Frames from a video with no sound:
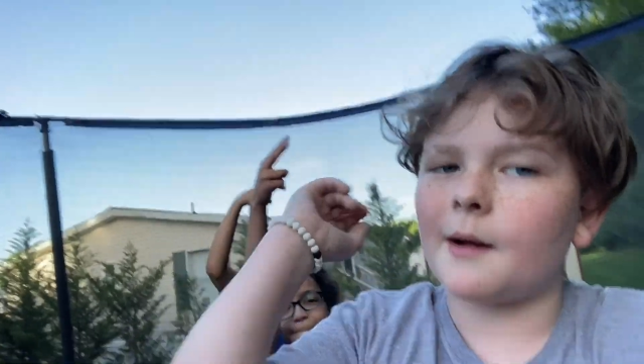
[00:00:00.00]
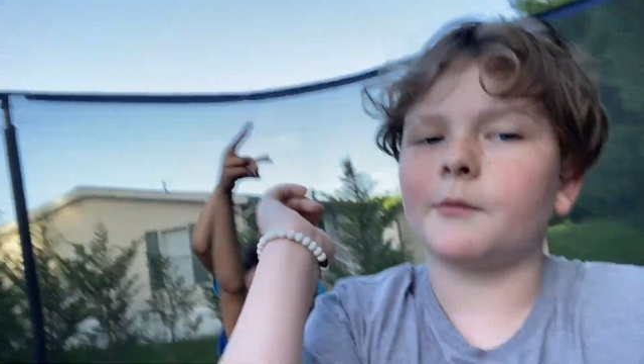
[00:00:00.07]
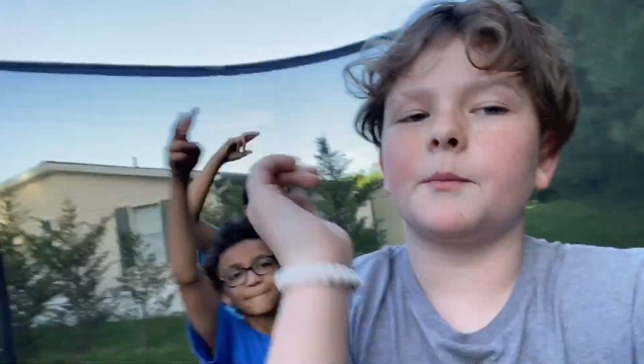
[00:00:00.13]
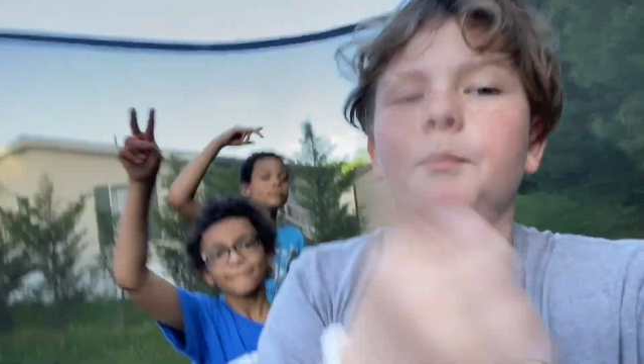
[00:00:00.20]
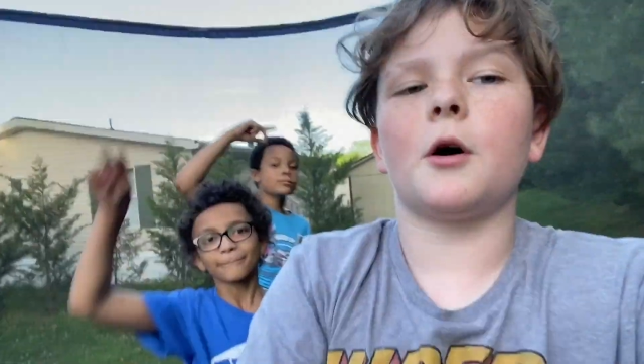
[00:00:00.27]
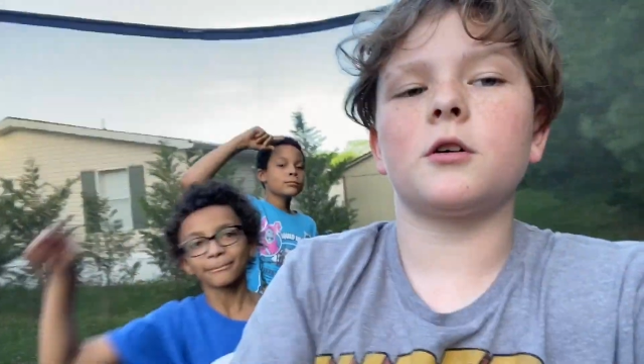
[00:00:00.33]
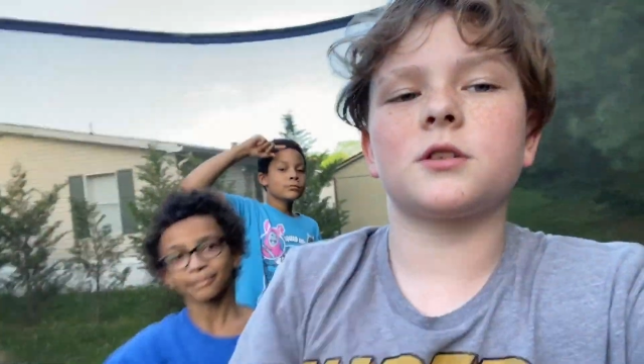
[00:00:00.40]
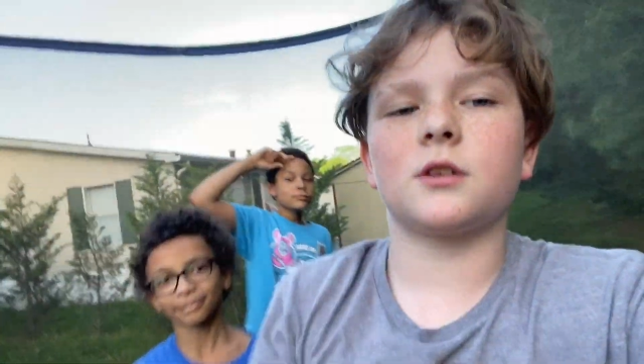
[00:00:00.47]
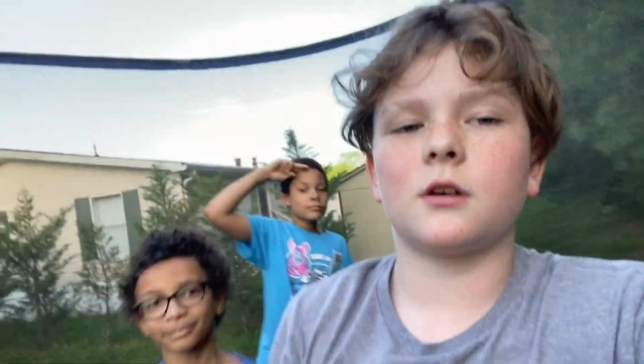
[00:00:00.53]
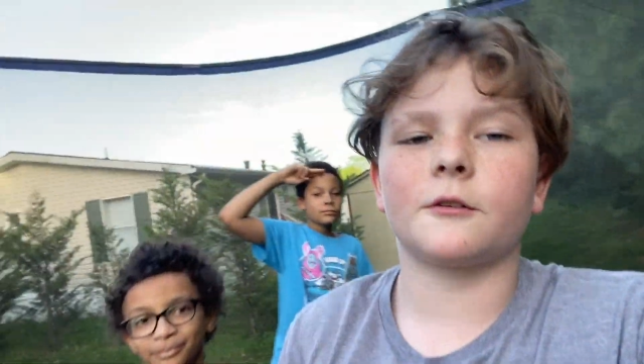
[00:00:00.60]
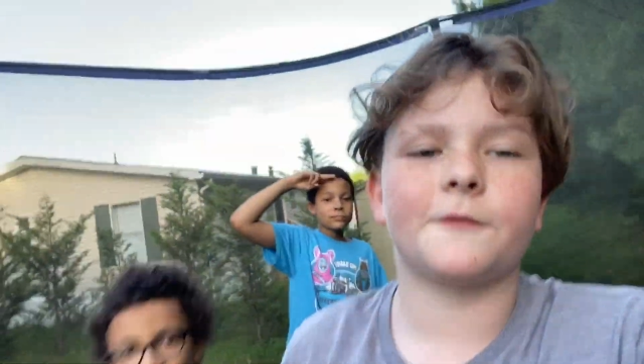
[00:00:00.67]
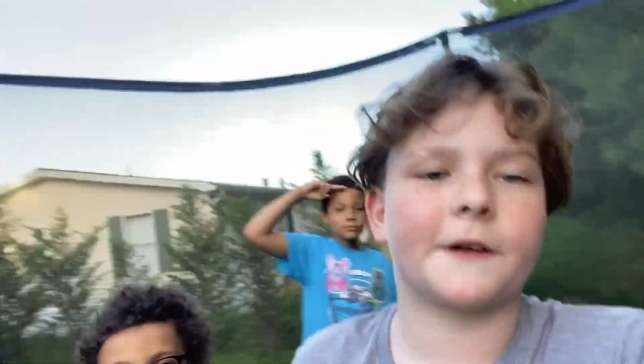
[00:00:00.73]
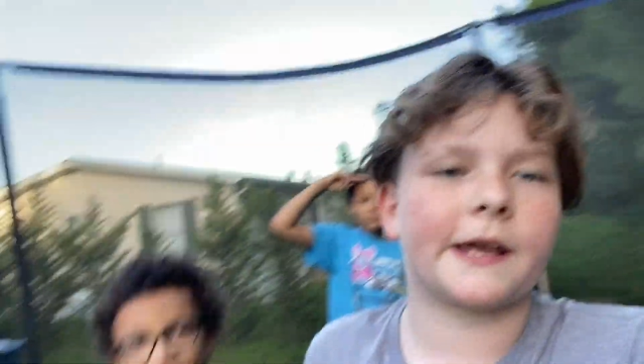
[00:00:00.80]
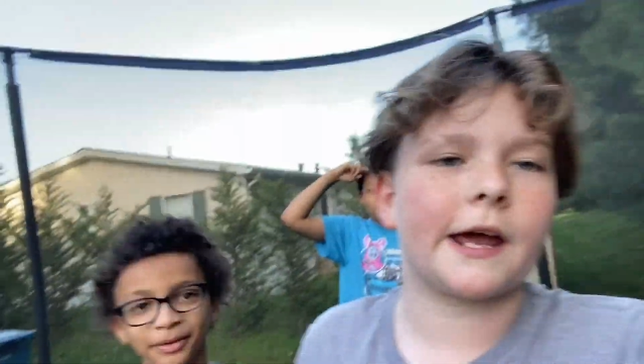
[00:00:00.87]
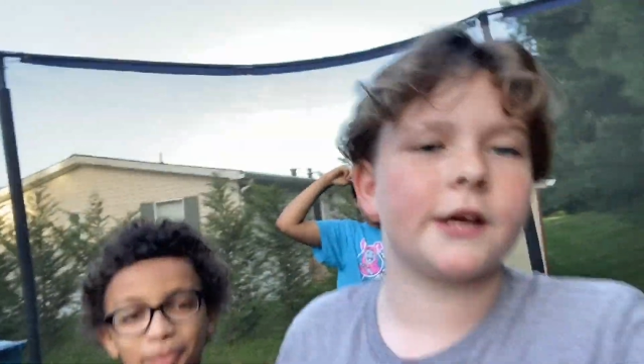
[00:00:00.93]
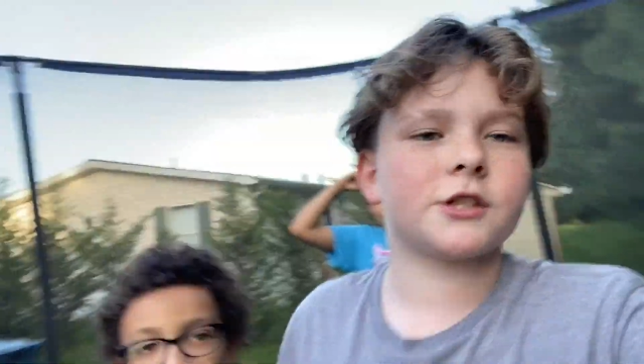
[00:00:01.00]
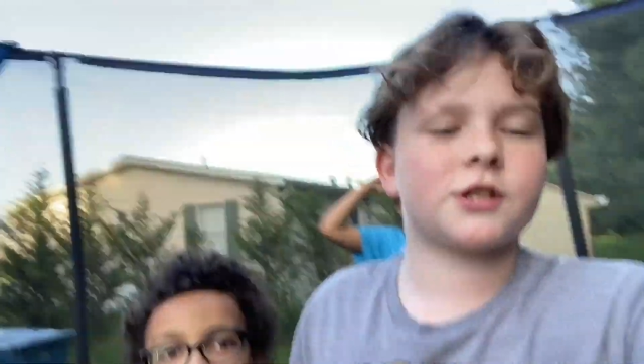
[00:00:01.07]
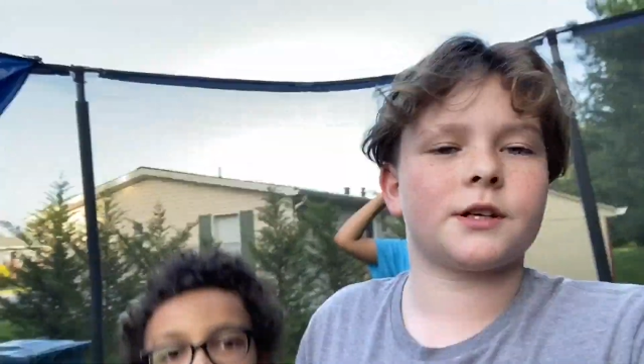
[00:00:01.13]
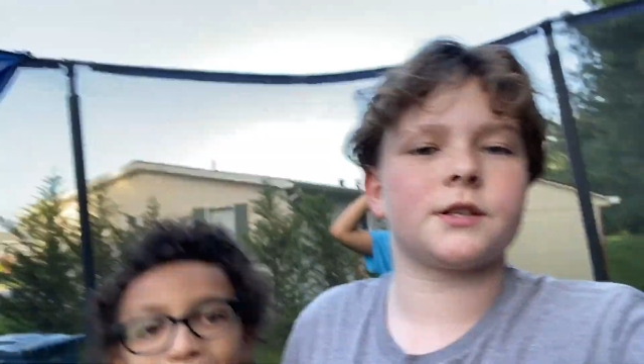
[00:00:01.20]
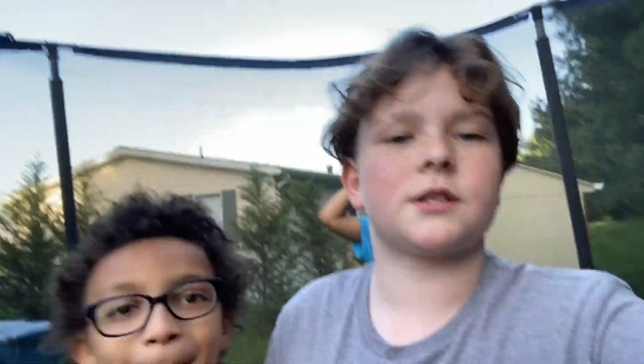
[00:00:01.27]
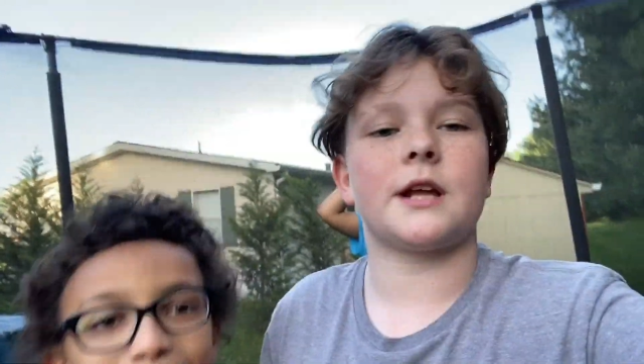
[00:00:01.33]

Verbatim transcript: with post notifications